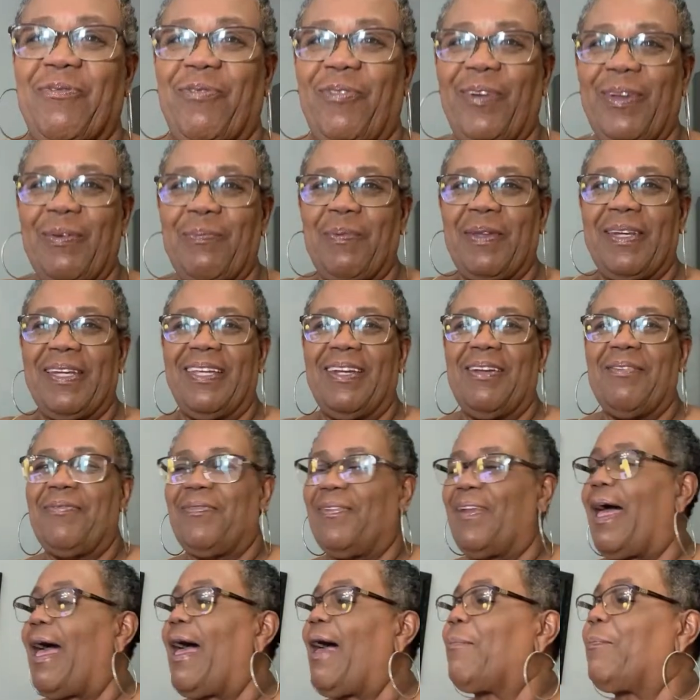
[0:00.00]
flipping and a
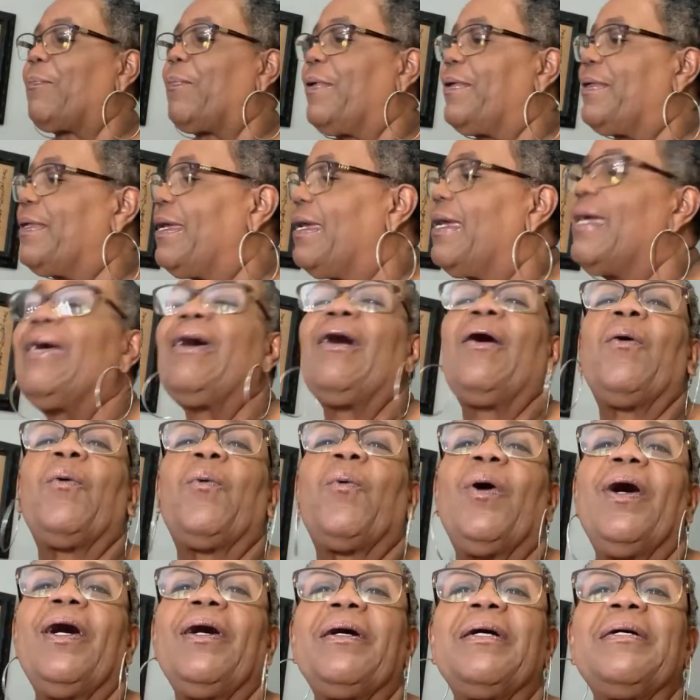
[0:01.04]
flopping.
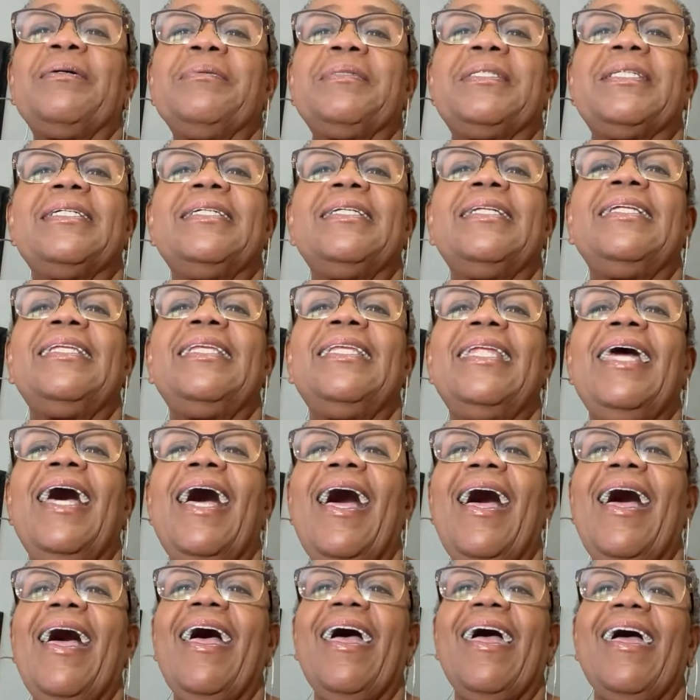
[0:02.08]
Welcome to the
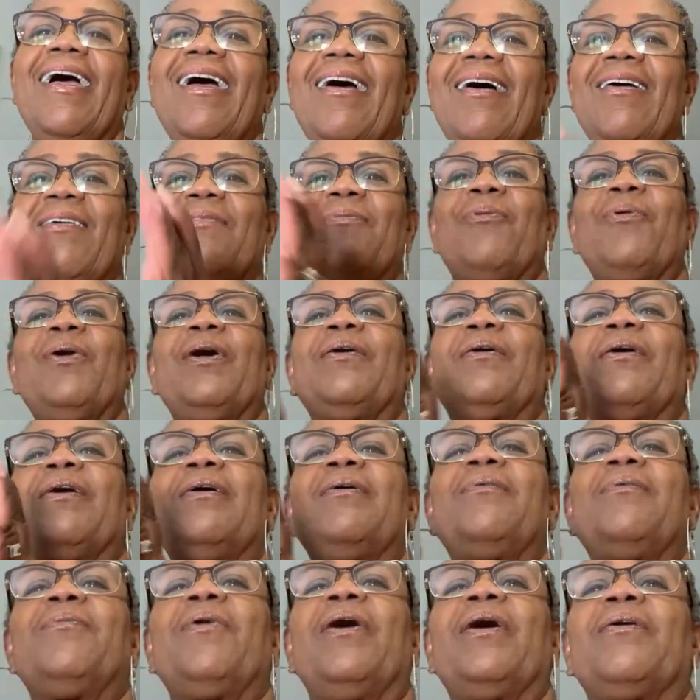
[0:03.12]
live.
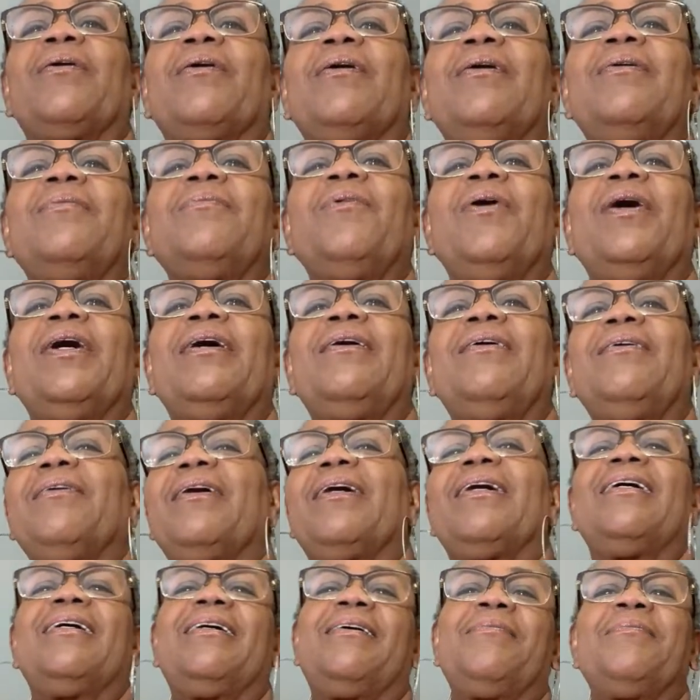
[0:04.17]
Welcome, welcome,
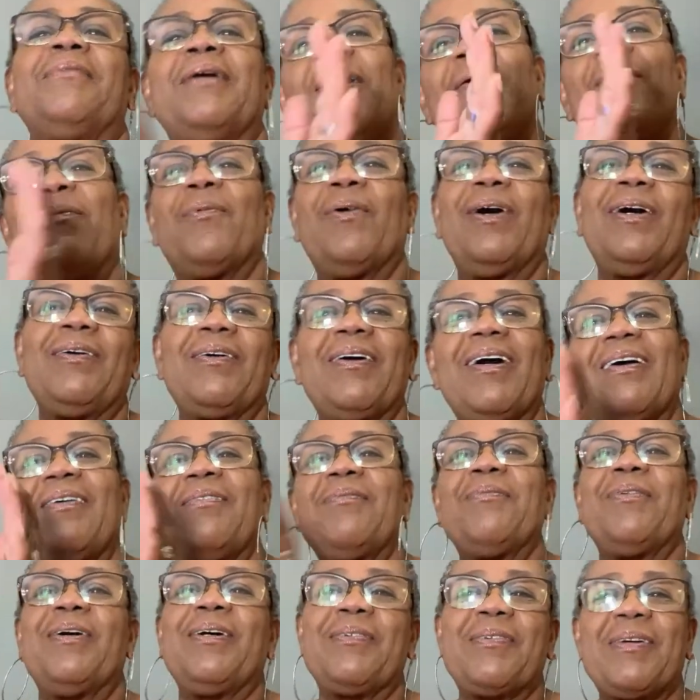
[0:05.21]
welcome. Welcome,
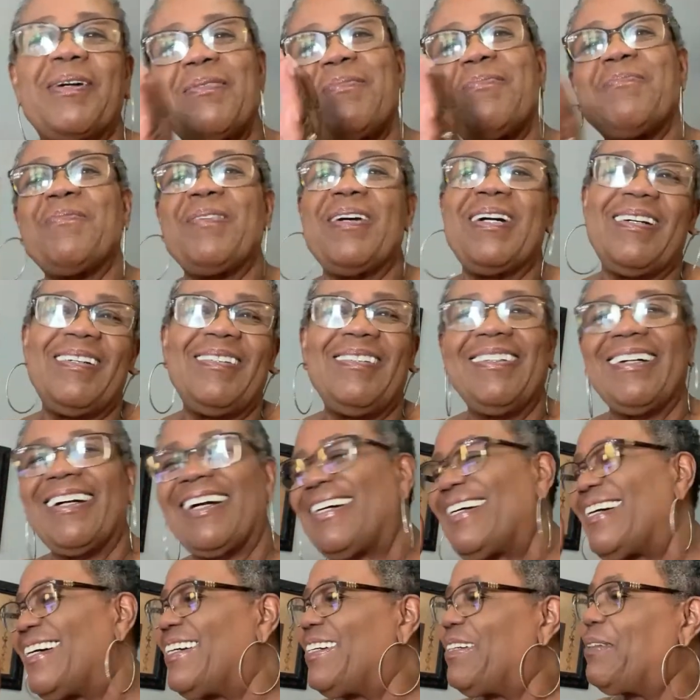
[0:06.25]
welcome,
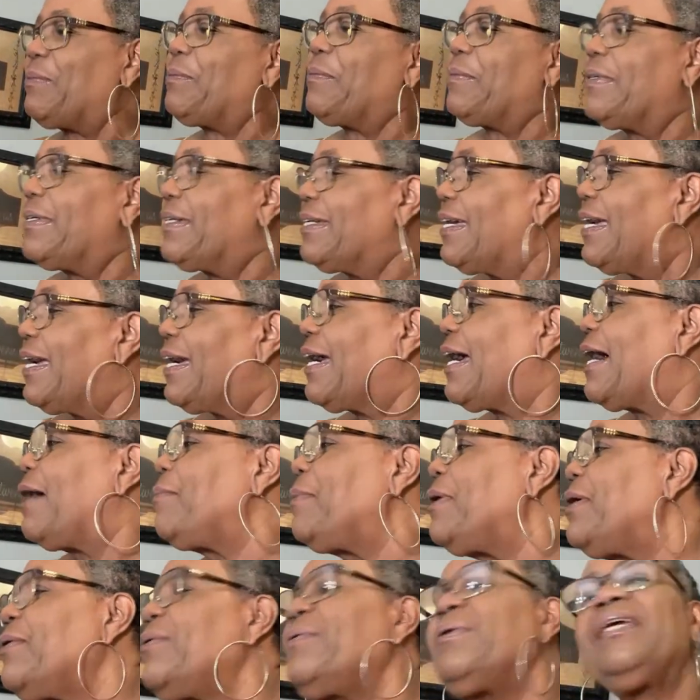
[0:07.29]
welcome. Come
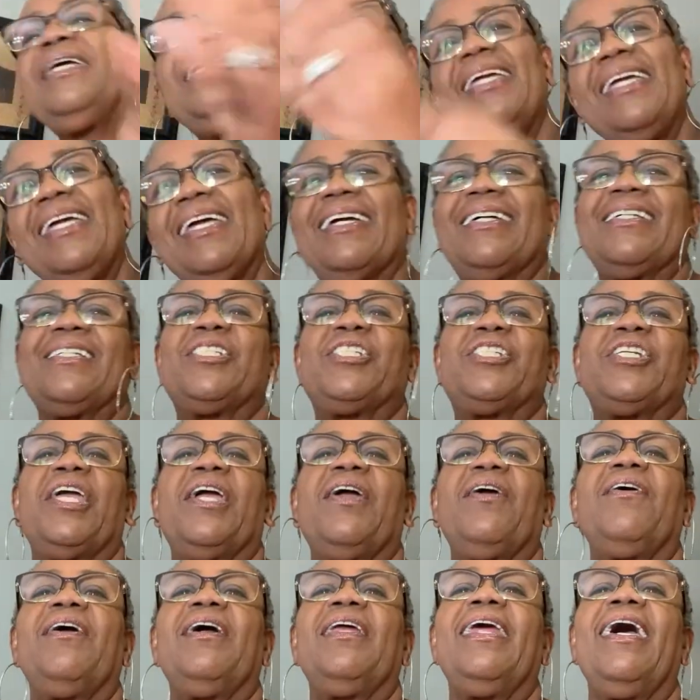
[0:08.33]
on in,
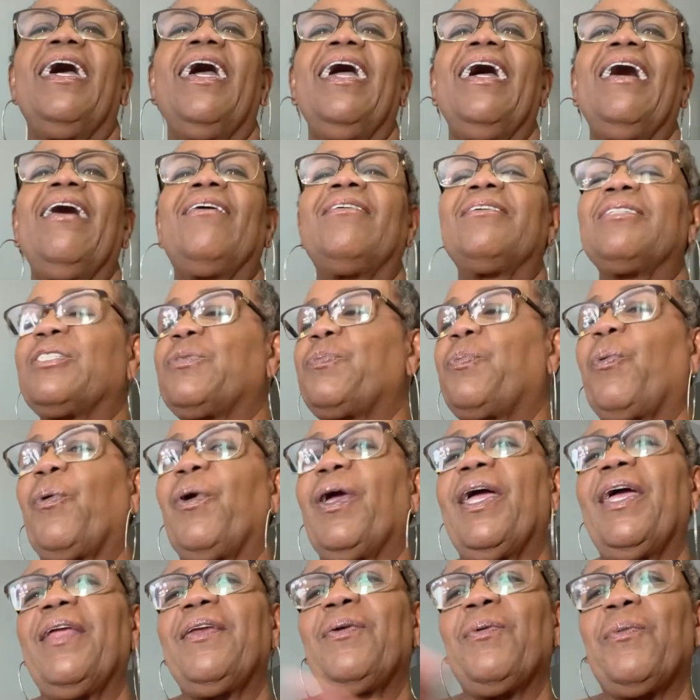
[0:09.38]
share it out,
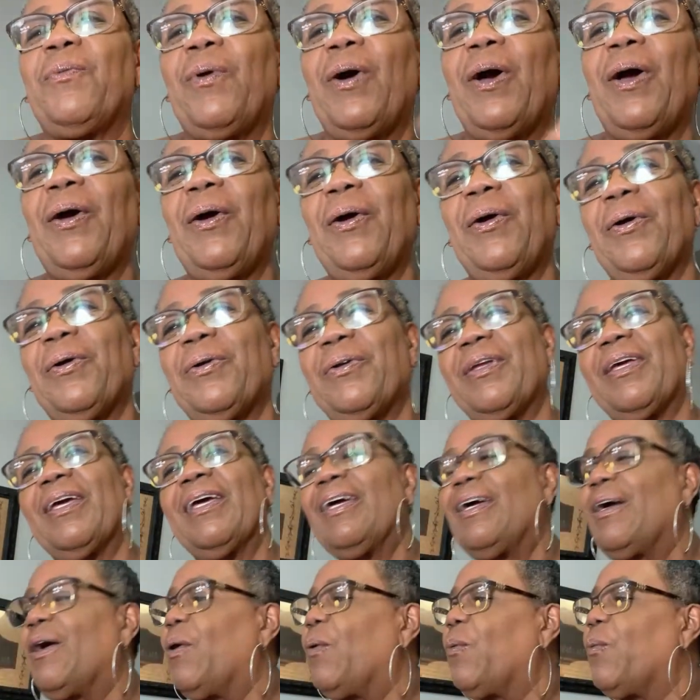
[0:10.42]
spread the word.
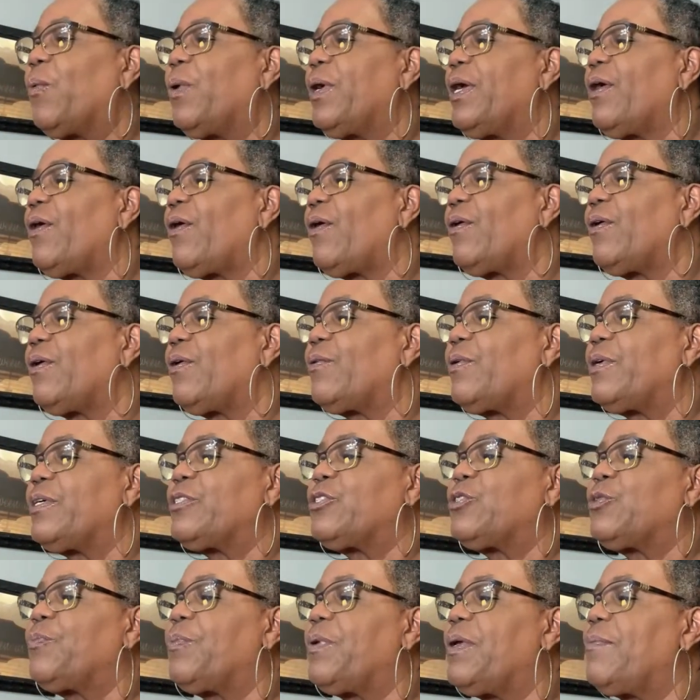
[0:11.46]
We are going
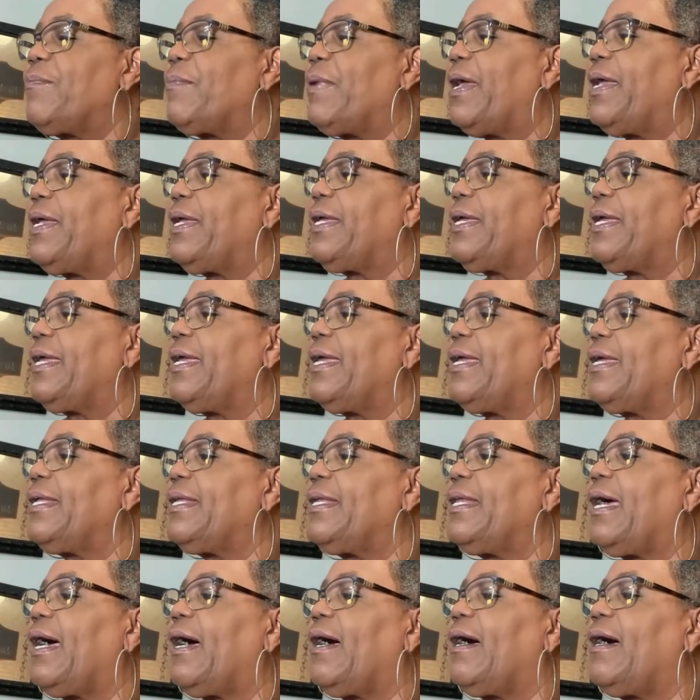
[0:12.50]
to be making
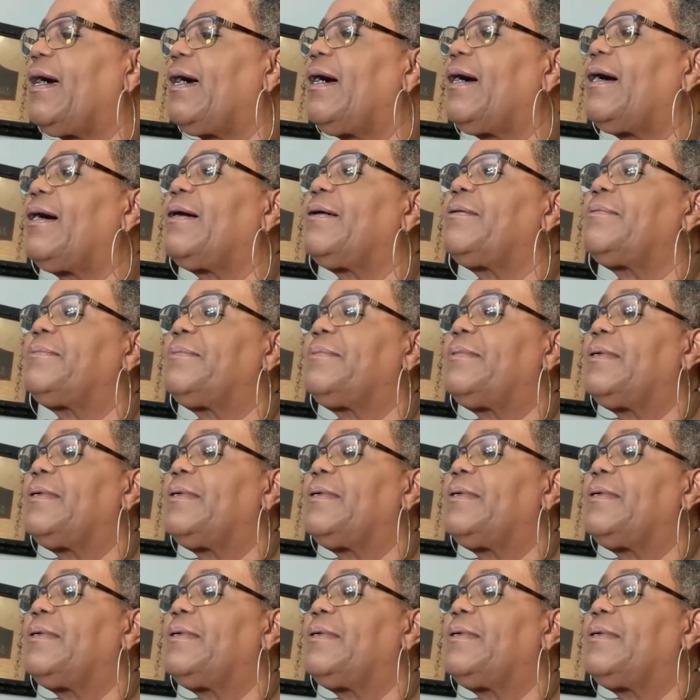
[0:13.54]
uh,